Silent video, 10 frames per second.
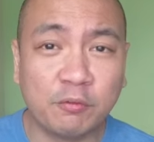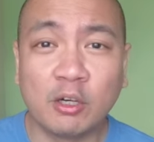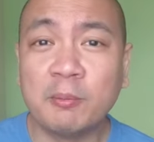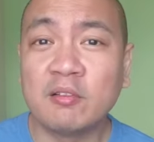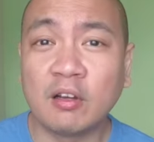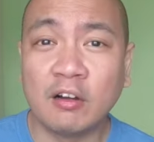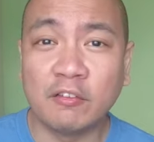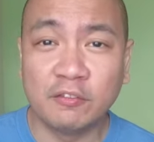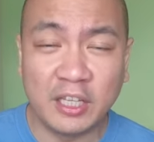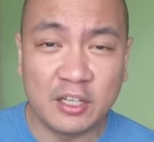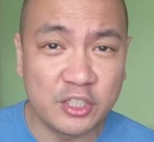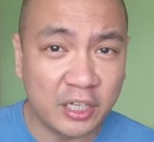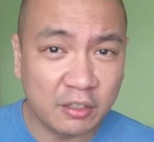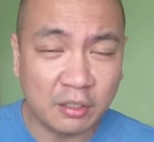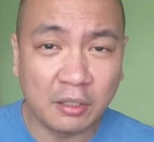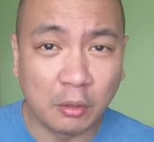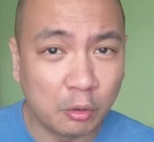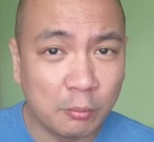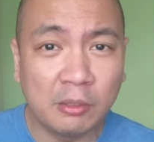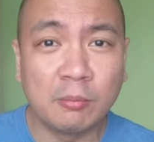performance of the general
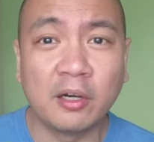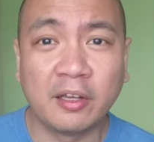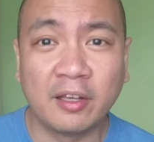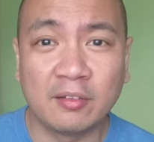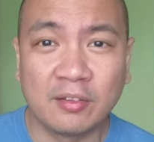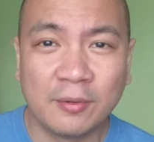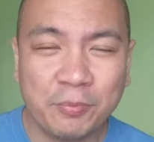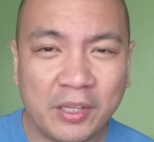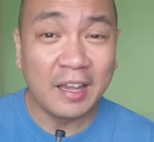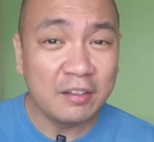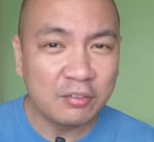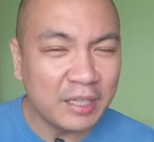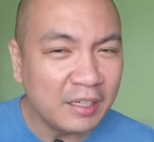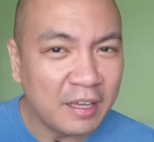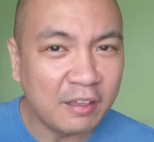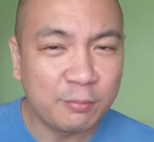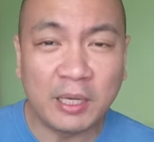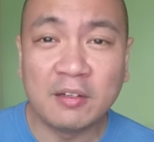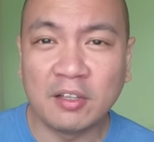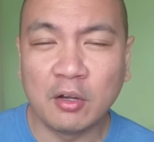global markets, is really
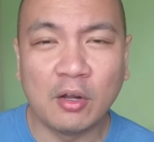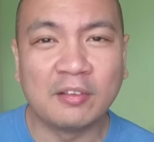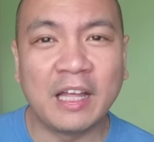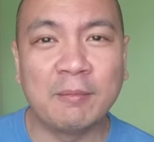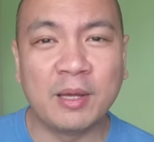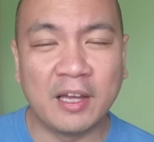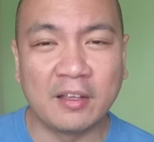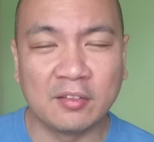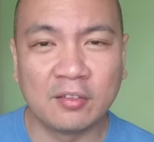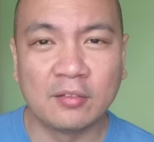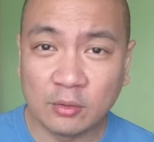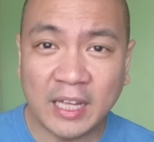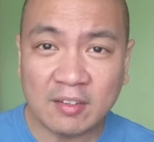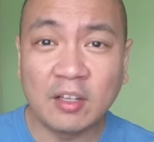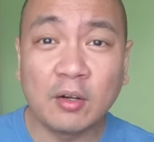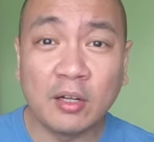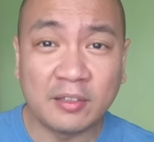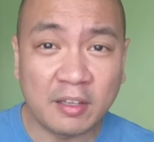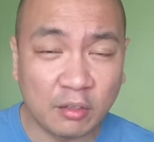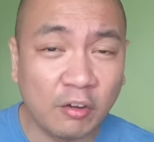experiencing all-time highs. So that's the
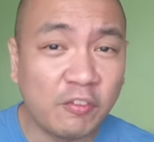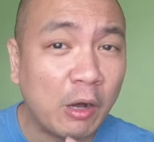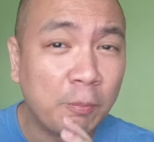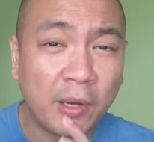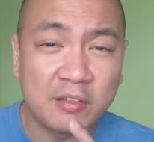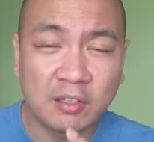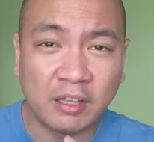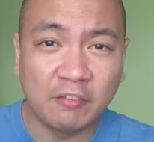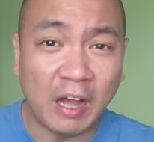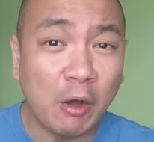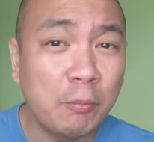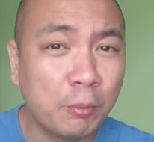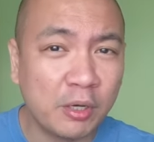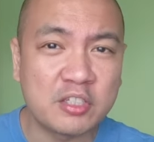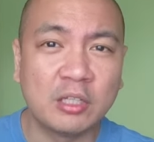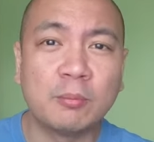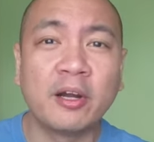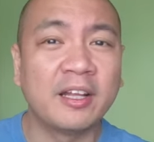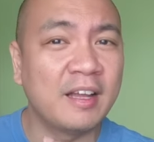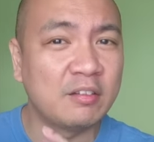context of how positive, how bullish the
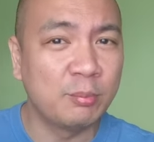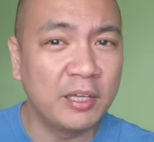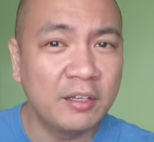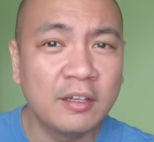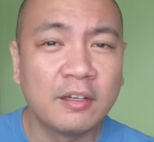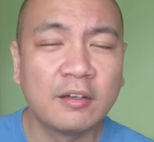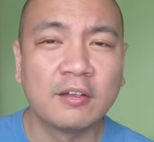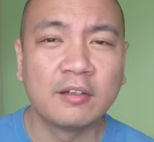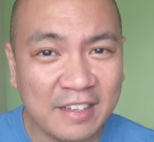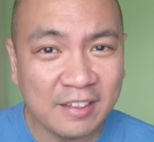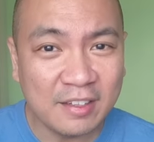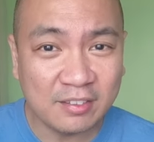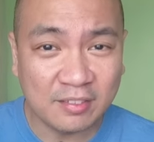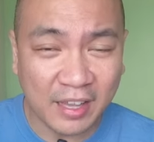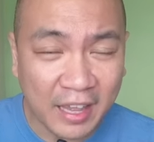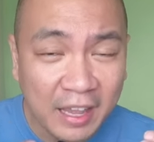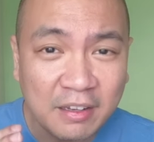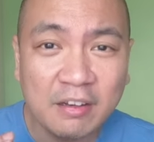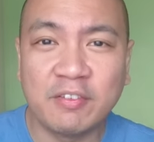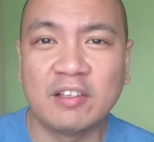market has been. Analysts
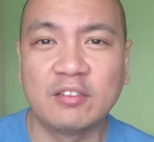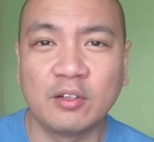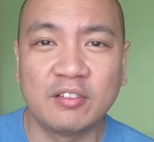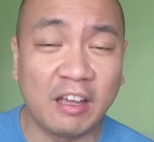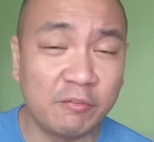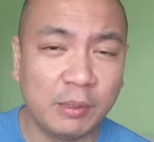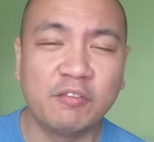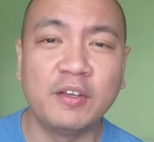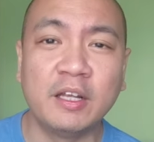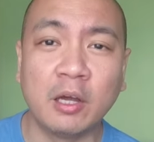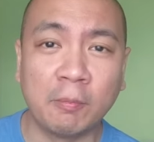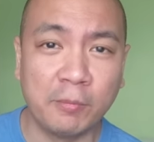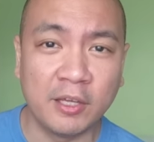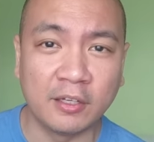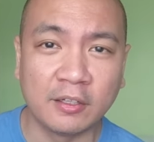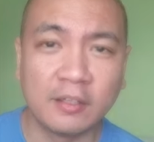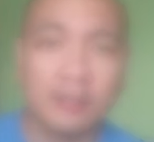and investors have been feeling upbeat.